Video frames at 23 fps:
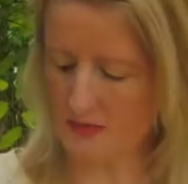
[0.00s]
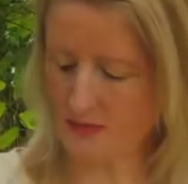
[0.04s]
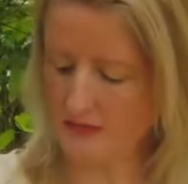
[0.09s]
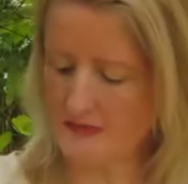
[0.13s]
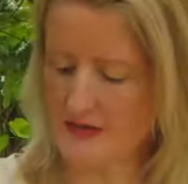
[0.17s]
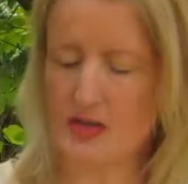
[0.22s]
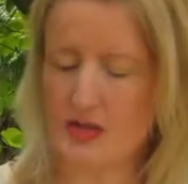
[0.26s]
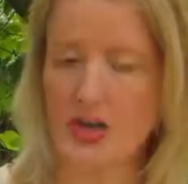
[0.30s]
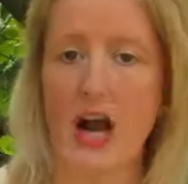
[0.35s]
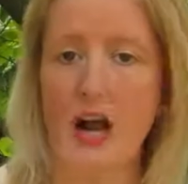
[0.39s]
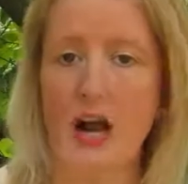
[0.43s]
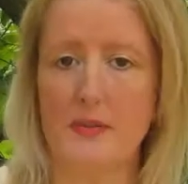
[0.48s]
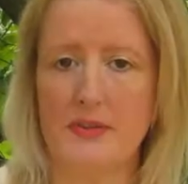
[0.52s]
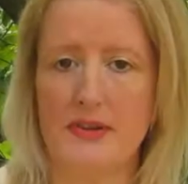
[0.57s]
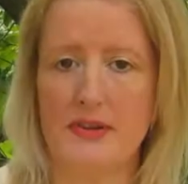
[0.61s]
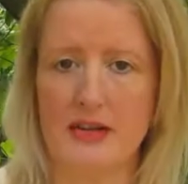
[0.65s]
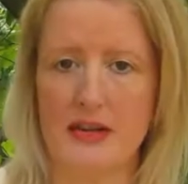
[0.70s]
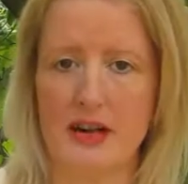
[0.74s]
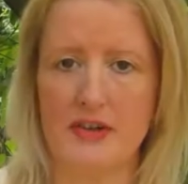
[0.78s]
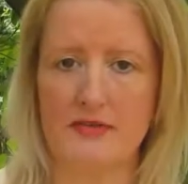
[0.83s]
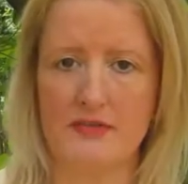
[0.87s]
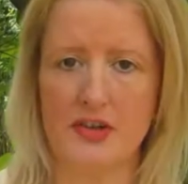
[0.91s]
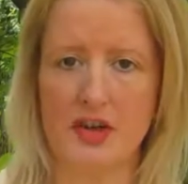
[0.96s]
with the top
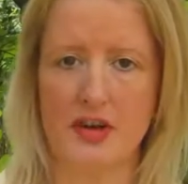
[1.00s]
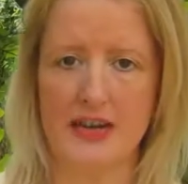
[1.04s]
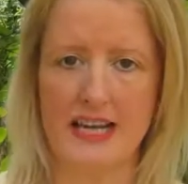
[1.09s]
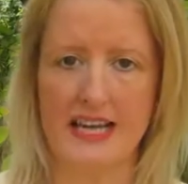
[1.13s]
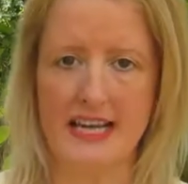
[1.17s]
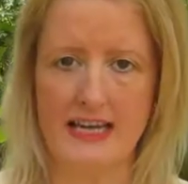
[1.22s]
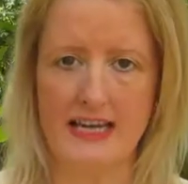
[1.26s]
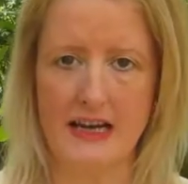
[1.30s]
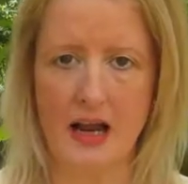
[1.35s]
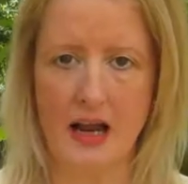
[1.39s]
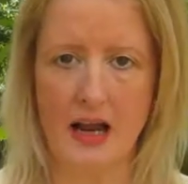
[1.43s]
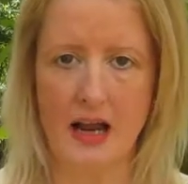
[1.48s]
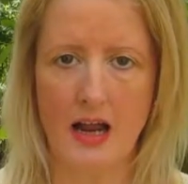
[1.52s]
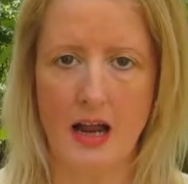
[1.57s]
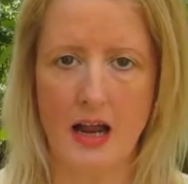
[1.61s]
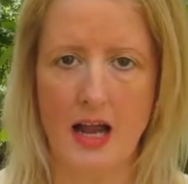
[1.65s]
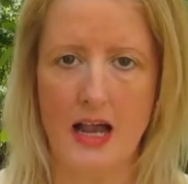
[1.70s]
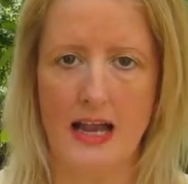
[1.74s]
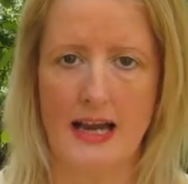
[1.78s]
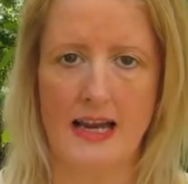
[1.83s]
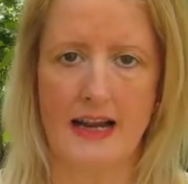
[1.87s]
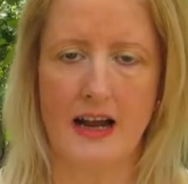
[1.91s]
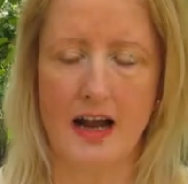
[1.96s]
that I've got here,
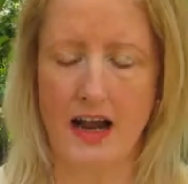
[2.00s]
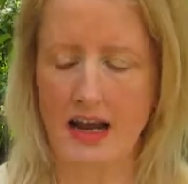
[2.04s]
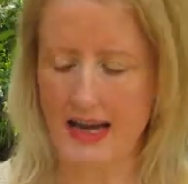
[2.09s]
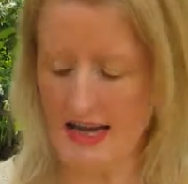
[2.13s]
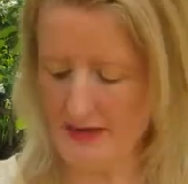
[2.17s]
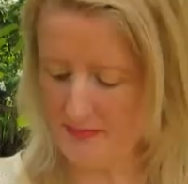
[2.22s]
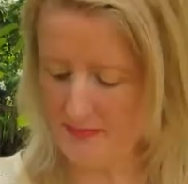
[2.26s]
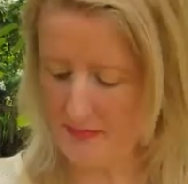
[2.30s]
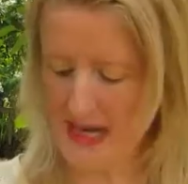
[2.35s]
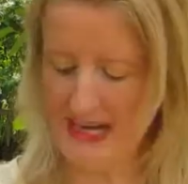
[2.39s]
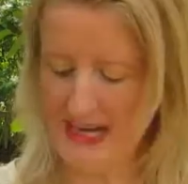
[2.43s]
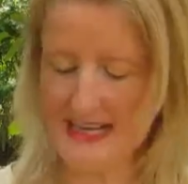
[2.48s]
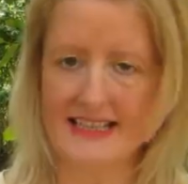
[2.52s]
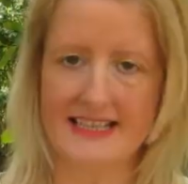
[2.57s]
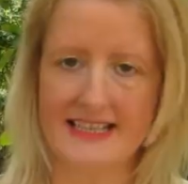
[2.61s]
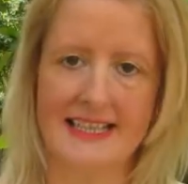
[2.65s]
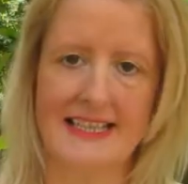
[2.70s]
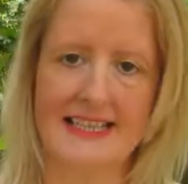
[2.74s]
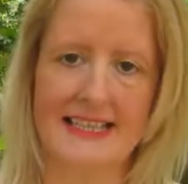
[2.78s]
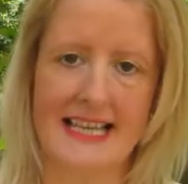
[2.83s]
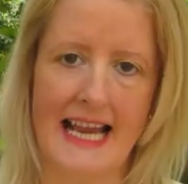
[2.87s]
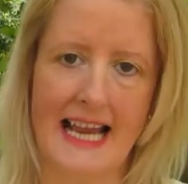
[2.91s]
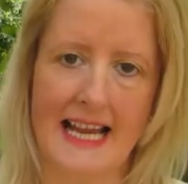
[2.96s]
I have made the
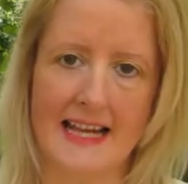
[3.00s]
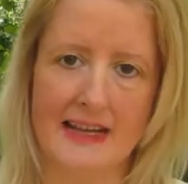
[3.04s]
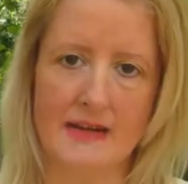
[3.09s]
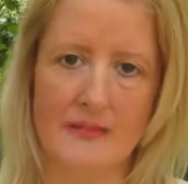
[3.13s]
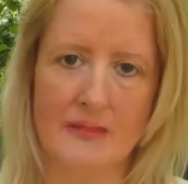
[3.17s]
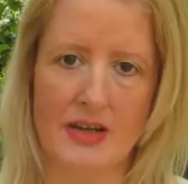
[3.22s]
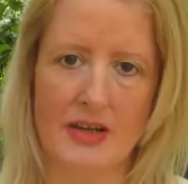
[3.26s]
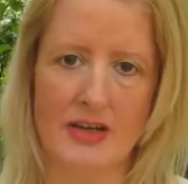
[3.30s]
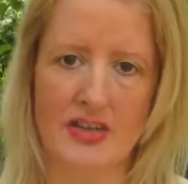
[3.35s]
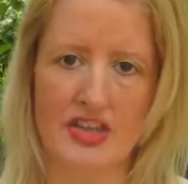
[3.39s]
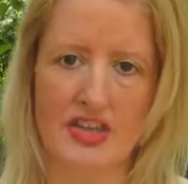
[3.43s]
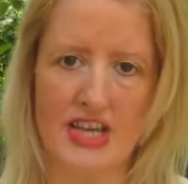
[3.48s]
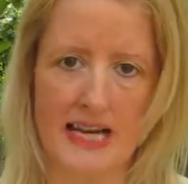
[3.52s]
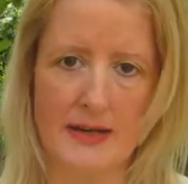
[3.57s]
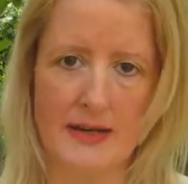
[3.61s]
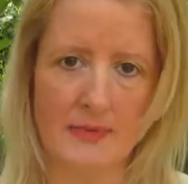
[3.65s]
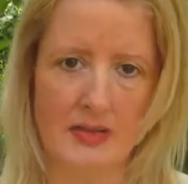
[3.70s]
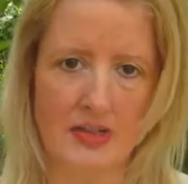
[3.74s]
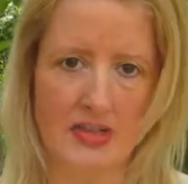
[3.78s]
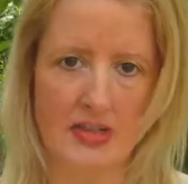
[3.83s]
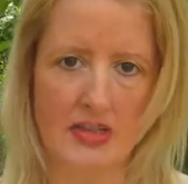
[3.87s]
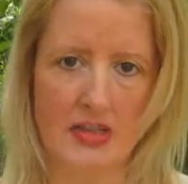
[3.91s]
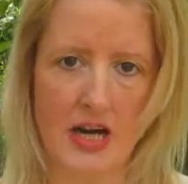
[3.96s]
same shape
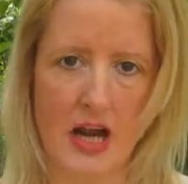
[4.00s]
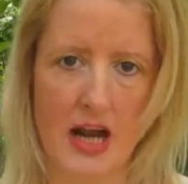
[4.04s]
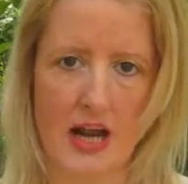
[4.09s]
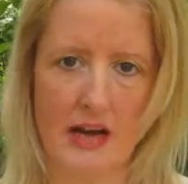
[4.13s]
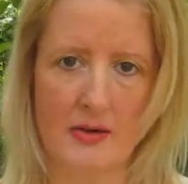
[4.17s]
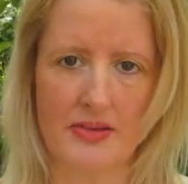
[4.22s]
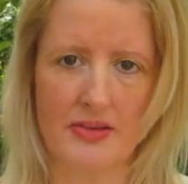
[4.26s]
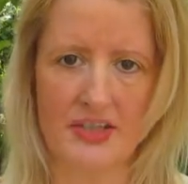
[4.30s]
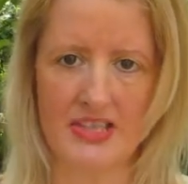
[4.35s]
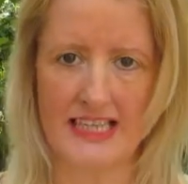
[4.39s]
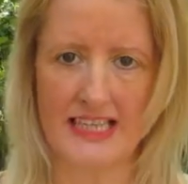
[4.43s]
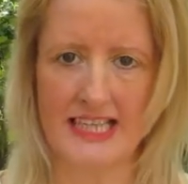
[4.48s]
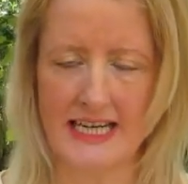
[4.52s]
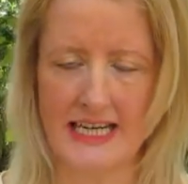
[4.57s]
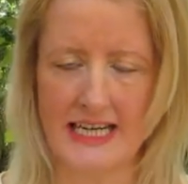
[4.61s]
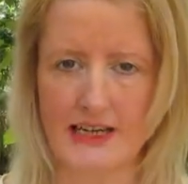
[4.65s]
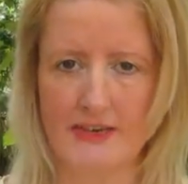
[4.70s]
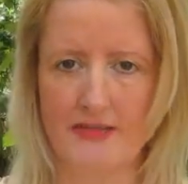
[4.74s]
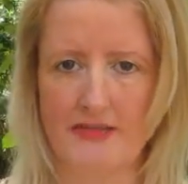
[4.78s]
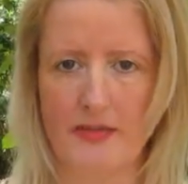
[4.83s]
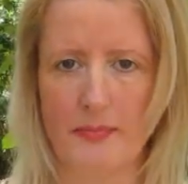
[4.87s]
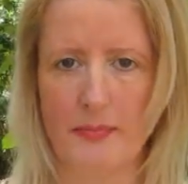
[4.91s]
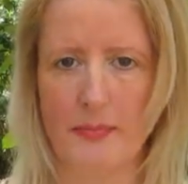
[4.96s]
and style
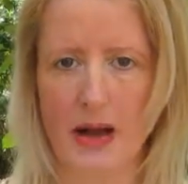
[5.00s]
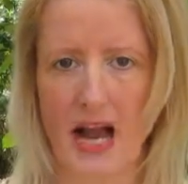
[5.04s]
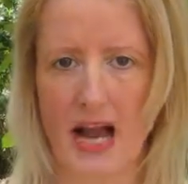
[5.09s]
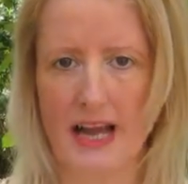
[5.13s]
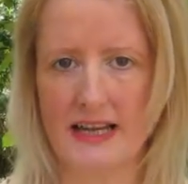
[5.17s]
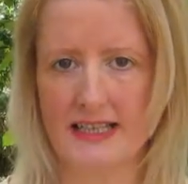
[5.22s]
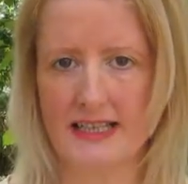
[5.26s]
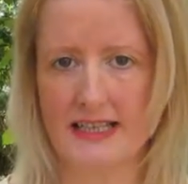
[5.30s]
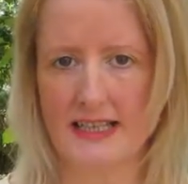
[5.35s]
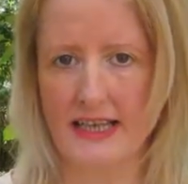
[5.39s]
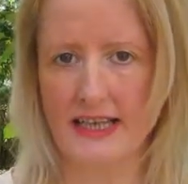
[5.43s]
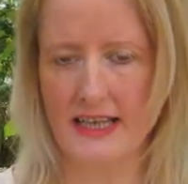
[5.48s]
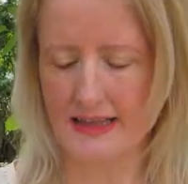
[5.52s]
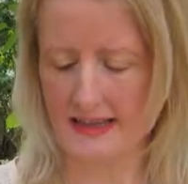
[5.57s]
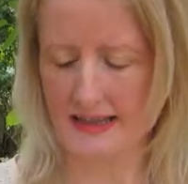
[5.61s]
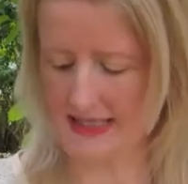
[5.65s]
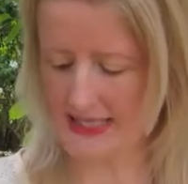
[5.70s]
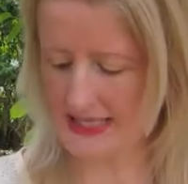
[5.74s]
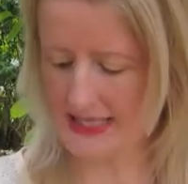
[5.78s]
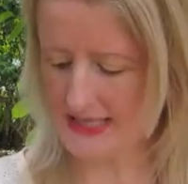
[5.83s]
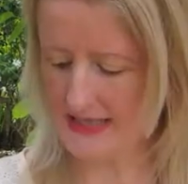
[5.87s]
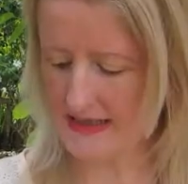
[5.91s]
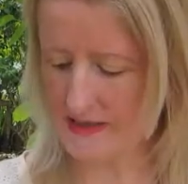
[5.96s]
sleeve, but
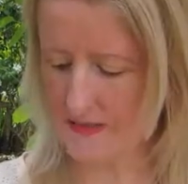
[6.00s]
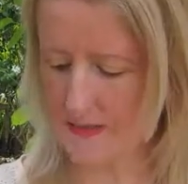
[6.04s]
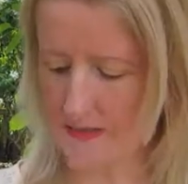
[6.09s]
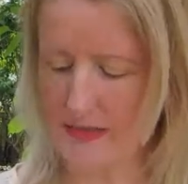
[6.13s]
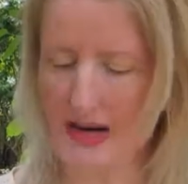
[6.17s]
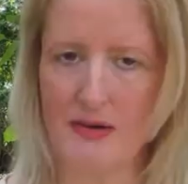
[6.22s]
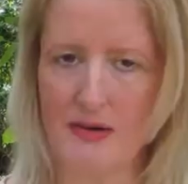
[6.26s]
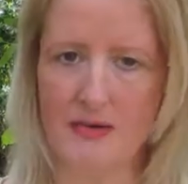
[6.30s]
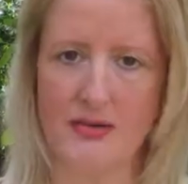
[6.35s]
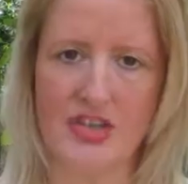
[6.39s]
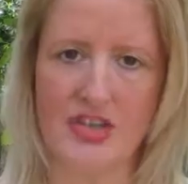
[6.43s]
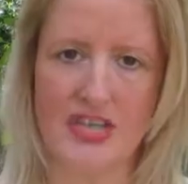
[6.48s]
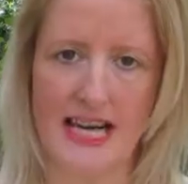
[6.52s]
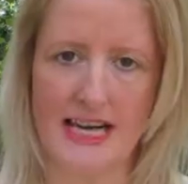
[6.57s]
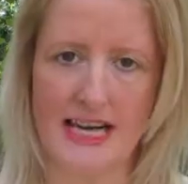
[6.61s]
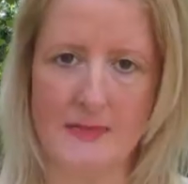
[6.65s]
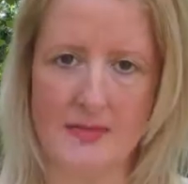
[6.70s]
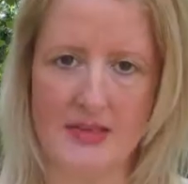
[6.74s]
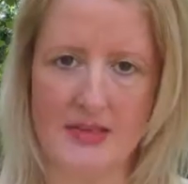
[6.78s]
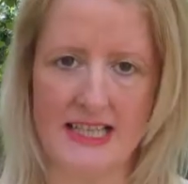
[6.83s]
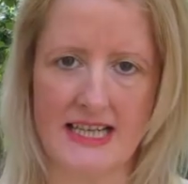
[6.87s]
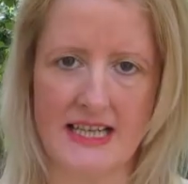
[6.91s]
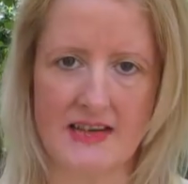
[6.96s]
the bell
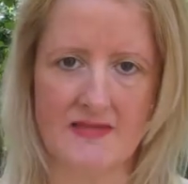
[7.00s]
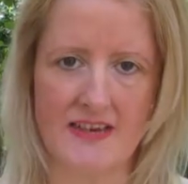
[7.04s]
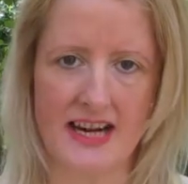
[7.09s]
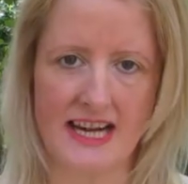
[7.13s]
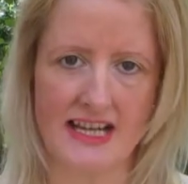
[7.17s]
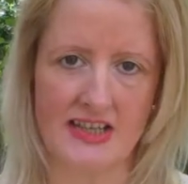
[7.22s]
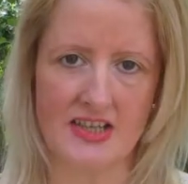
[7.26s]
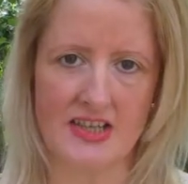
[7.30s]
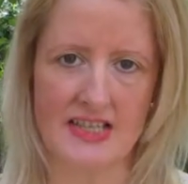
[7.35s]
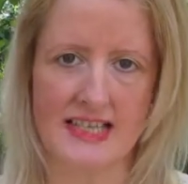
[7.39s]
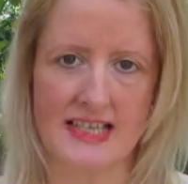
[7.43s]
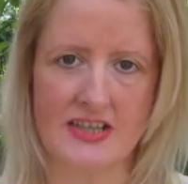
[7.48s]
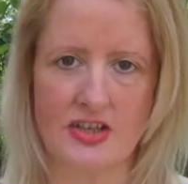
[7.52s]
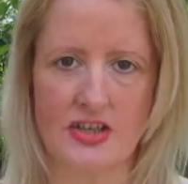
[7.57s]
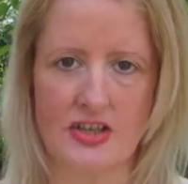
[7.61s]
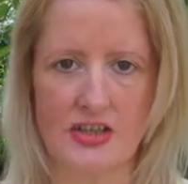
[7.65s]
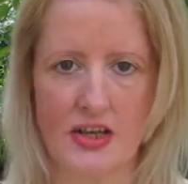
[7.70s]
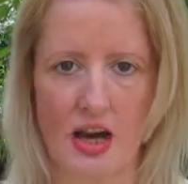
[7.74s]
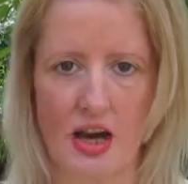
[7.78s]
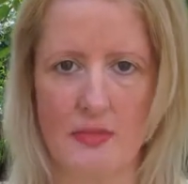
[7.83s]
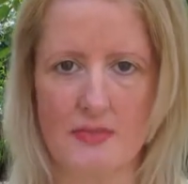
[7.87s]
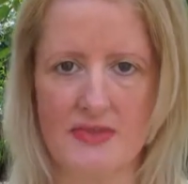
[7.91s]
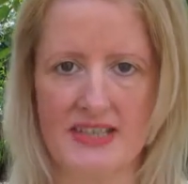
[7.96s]
shaped sleeve actually just
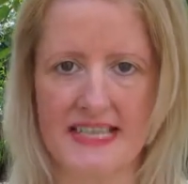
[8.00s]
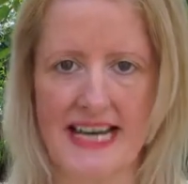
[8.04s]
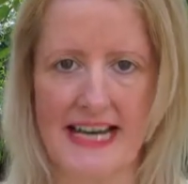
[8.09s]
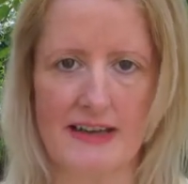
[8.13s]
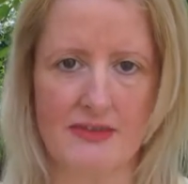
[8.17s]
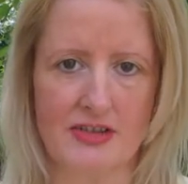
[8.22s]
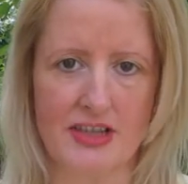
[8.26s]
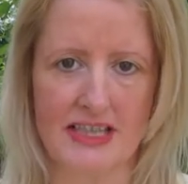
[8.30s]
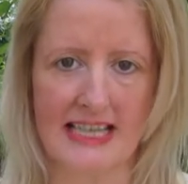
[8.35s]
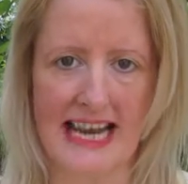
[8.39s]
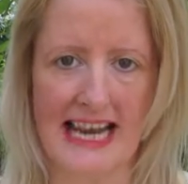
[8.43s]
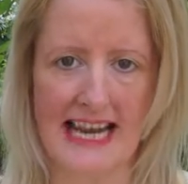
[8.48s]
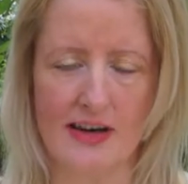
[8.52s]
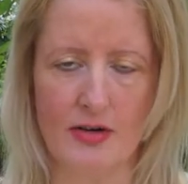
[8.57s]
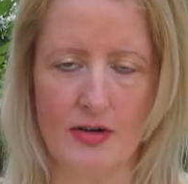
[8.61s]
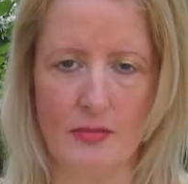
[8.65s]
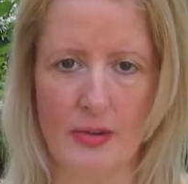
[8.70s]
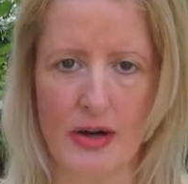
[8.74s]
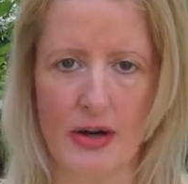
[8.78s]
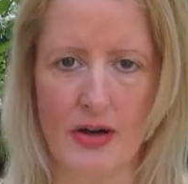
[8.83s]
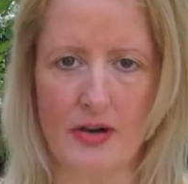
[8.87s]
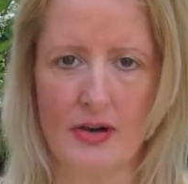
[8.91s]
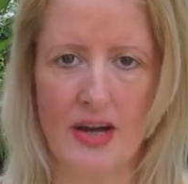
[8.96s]
comes down to the
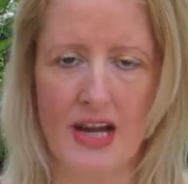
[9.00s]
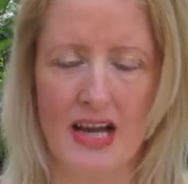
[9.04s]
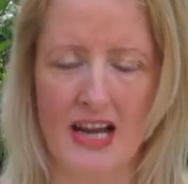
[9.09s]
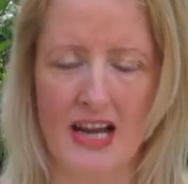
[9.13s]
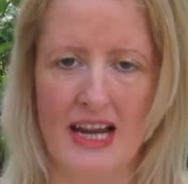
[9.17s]
elbow.